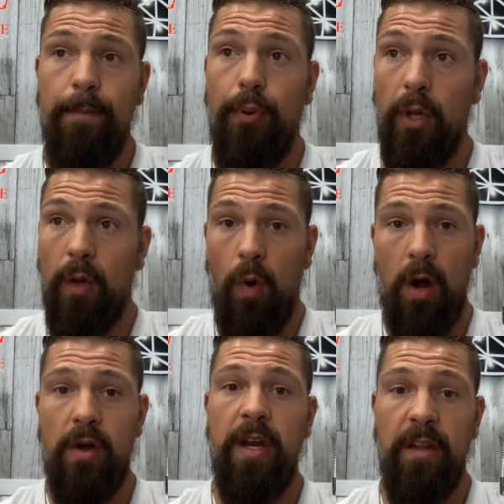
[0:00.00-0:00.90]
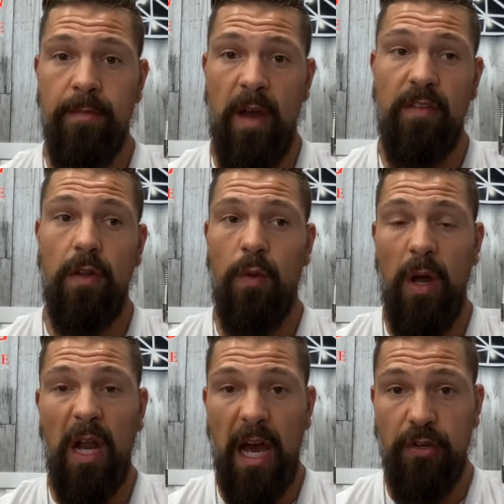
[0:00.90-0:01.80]
Pulling water into the muscle, a
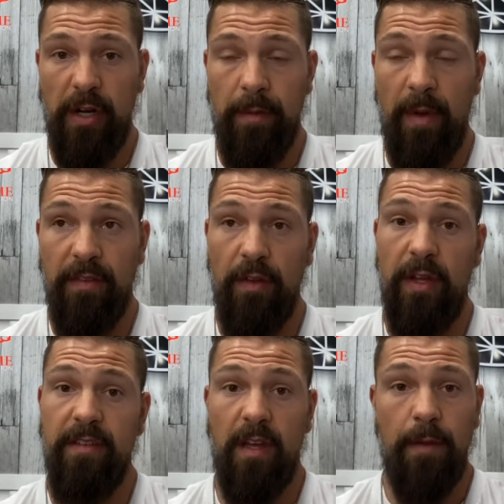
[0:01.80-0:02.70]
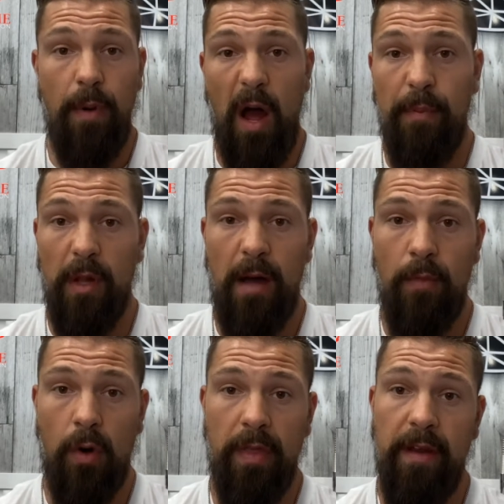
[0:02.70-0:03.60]
well-hydrated muscle is gonna pop a lot
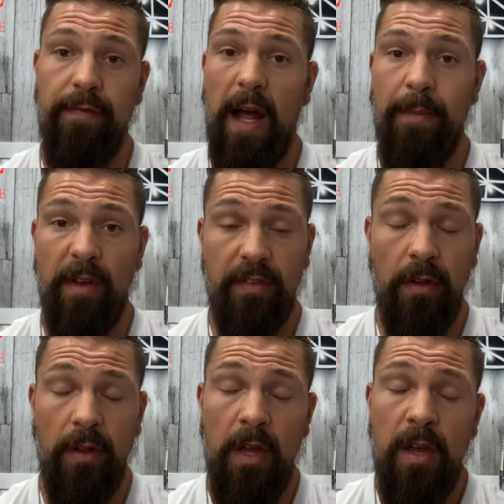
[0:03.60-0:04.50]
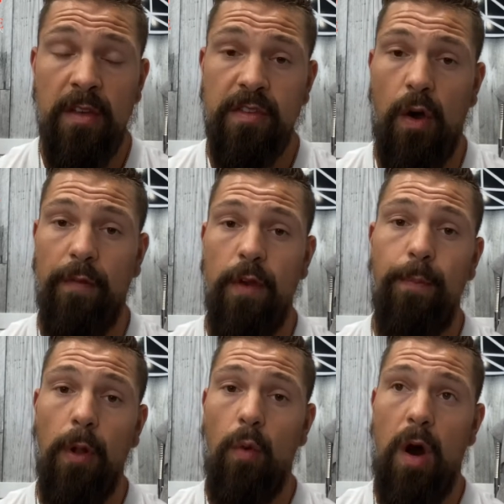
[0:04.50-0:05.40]
more than a flat muscle. So if you
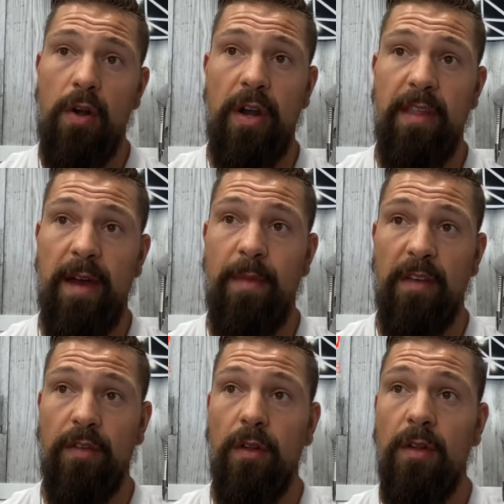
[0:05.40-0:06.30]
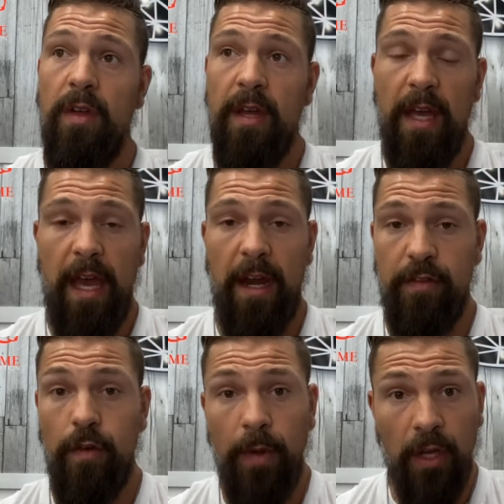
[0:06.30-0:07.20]
pull water into that muscle, and
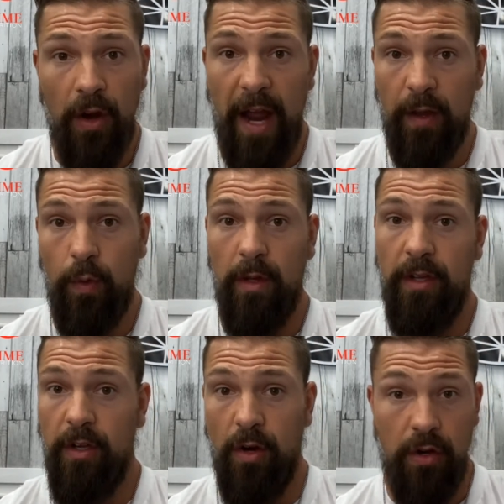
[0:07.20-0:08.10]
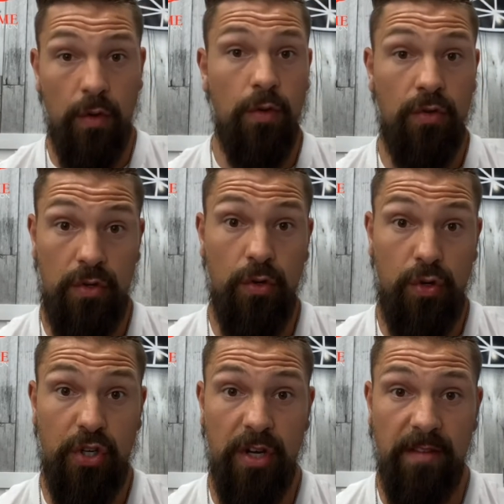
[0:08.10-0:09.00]
assuming your
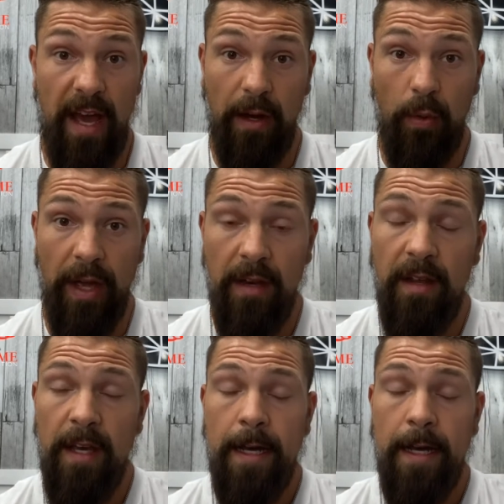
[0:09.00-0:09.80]
nutrition is adequate,